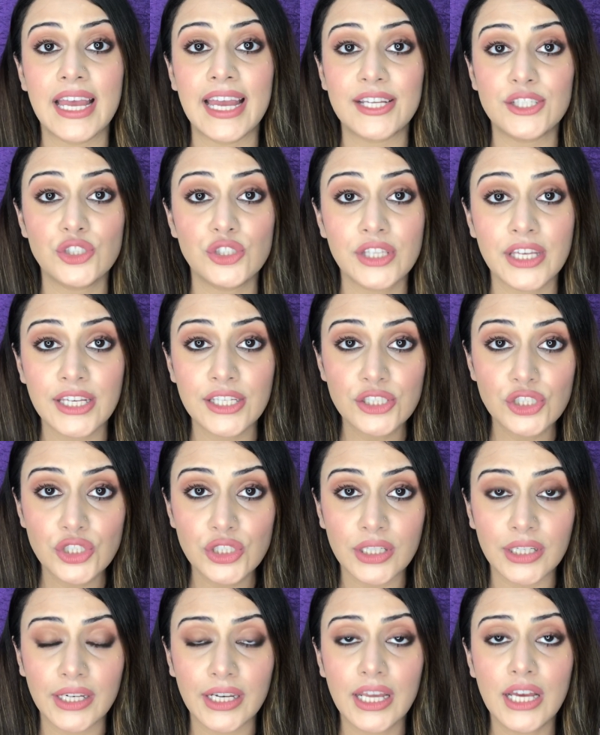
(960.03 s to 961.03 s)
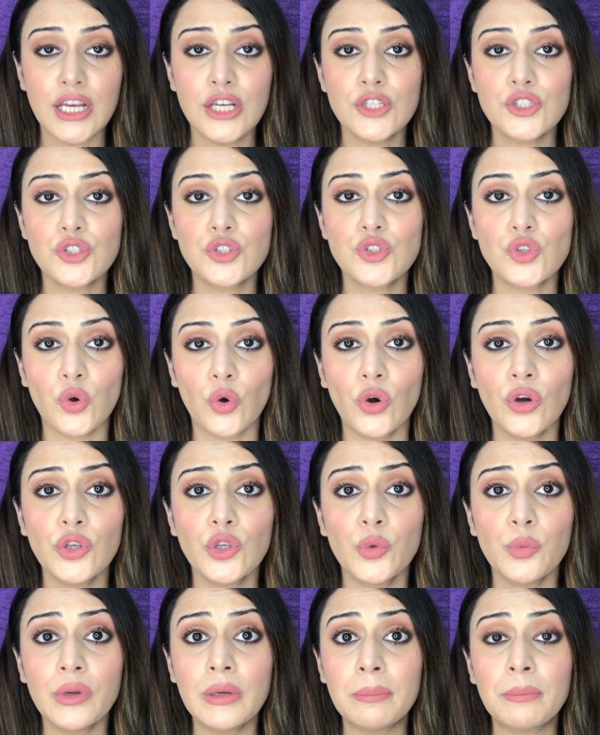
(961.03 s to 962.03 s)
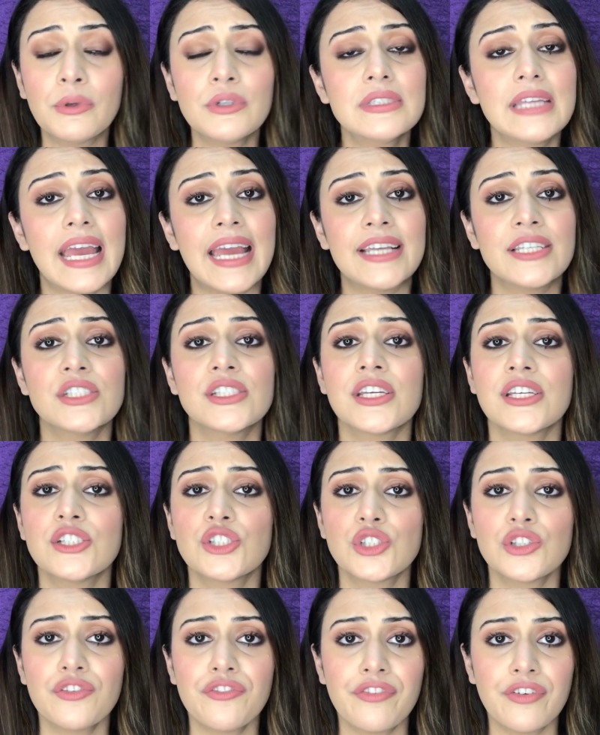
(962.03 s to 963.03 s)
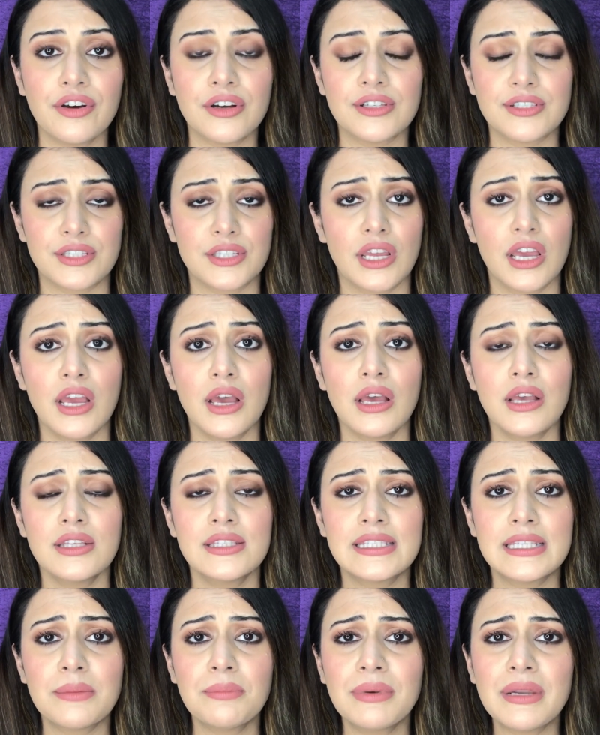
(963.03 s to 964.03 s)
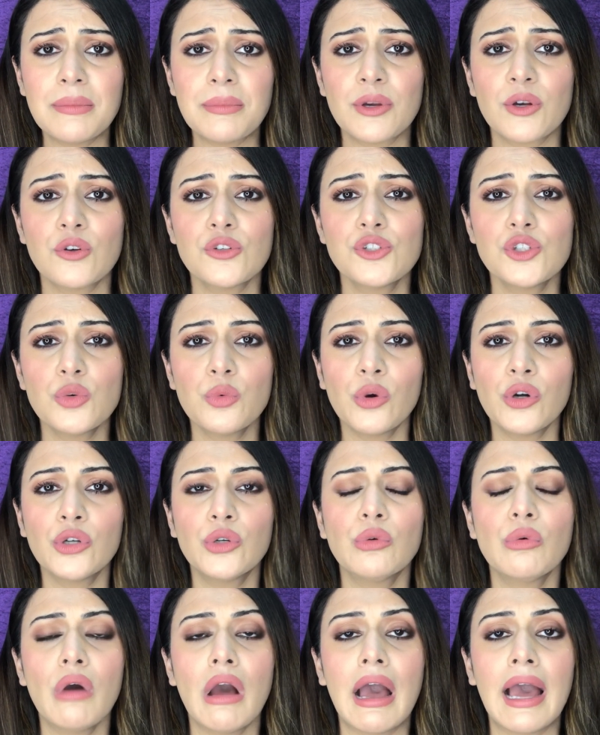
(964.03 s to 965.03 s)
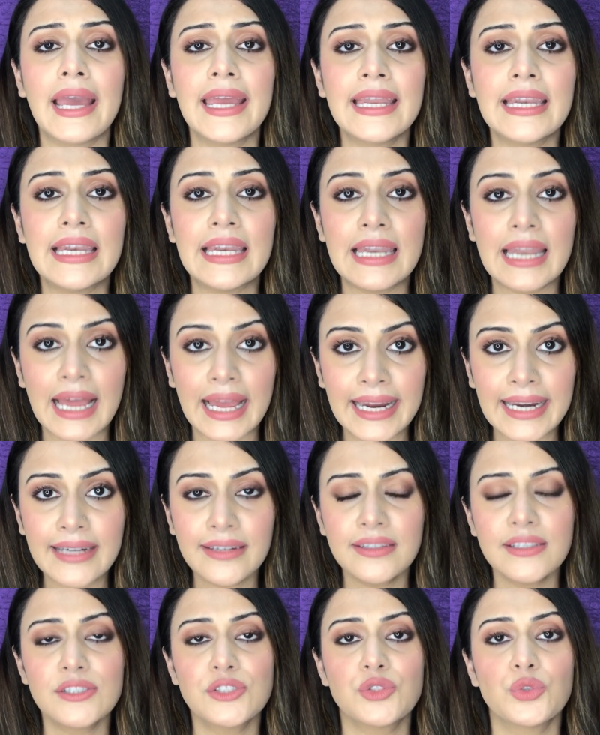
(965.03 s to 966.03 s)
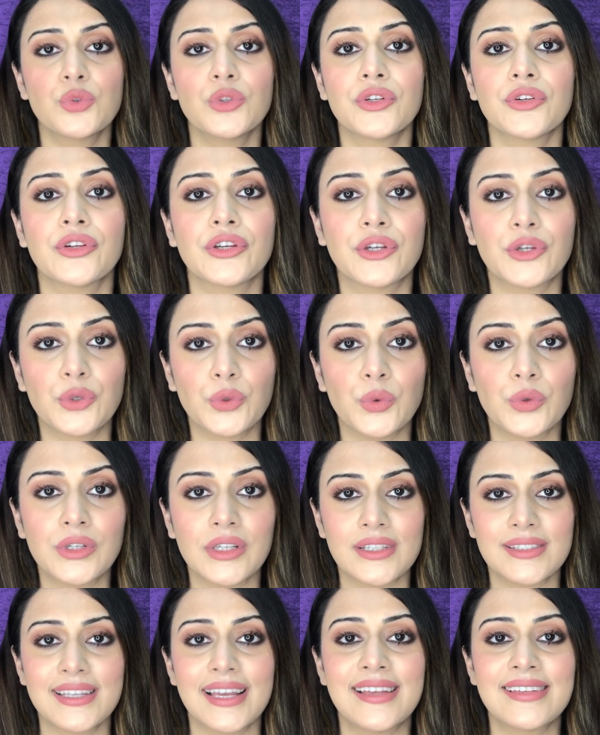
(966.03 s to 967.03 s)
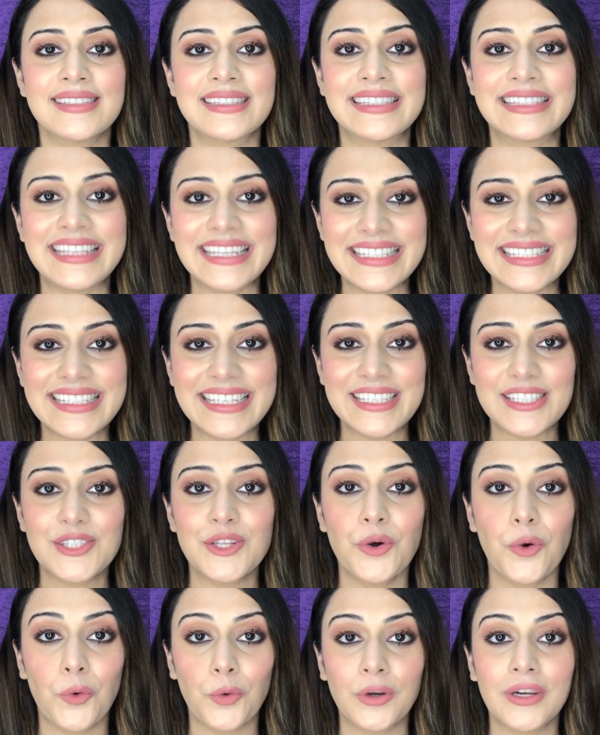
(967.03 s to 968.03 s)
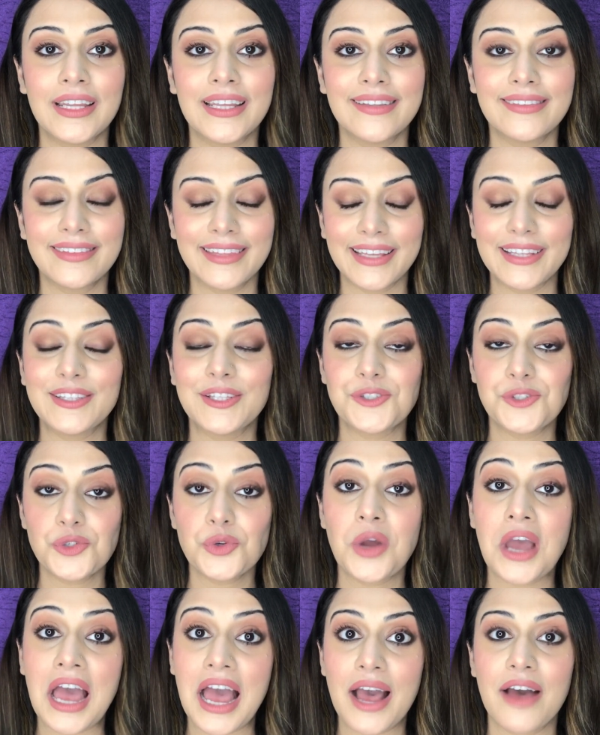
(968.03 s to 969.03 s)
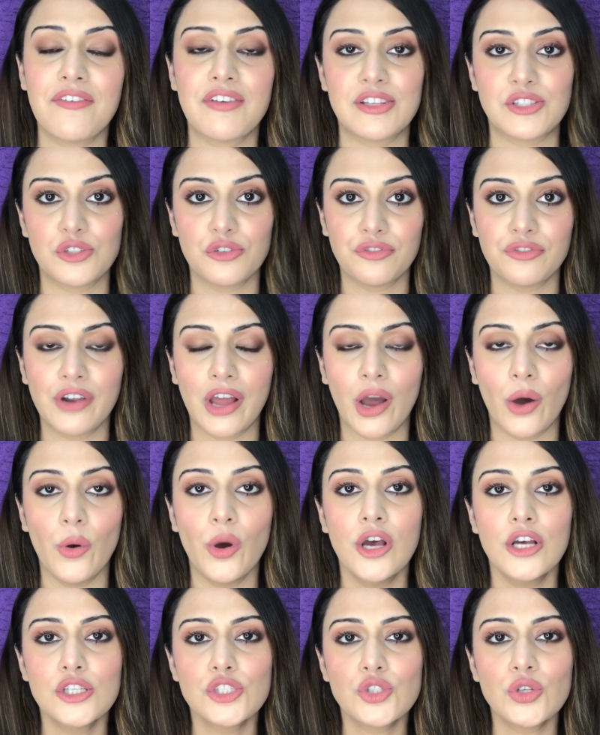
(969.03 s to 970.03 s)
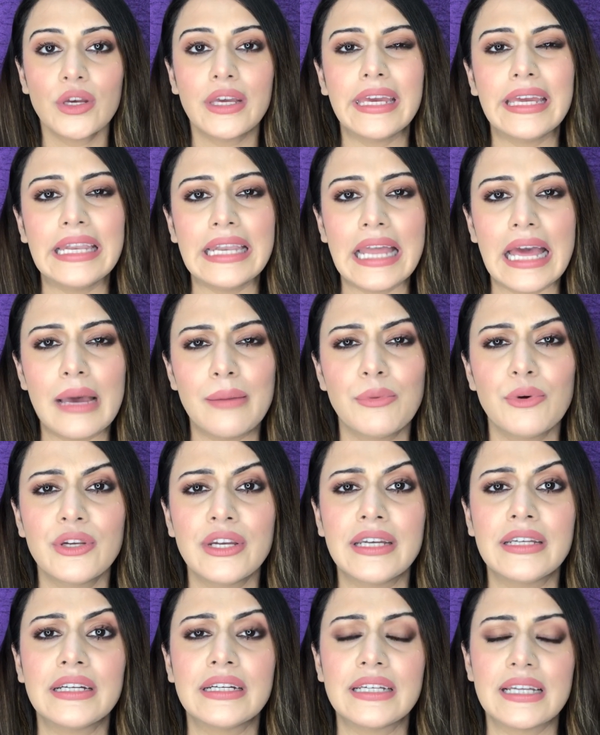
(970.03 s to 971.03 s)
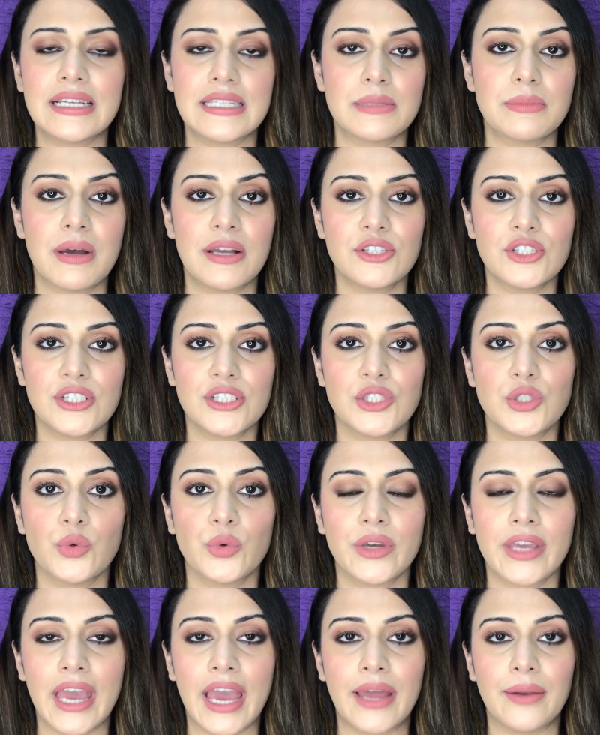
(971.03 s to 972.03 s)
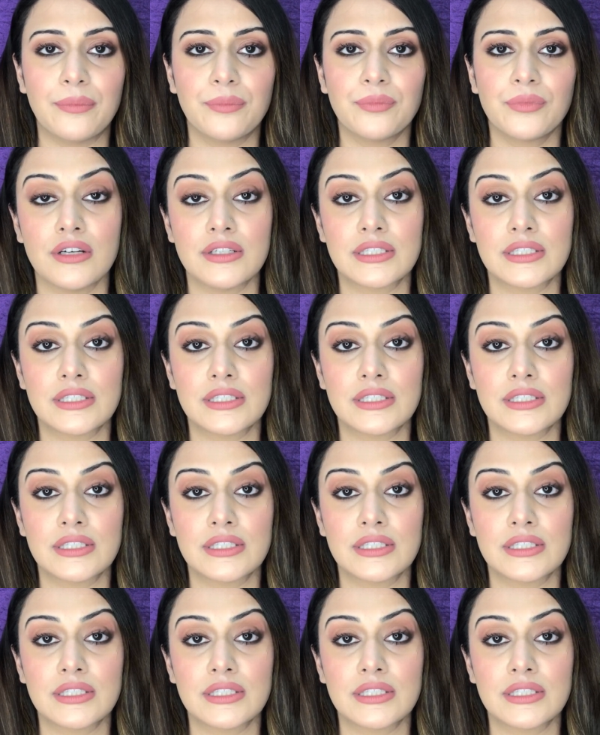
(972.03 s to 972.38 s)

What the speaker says: education. So you will put education first, simply because you want to highlight this to the recruiters, as this is the only thing that you have as of now. So elaborate it as much as you can.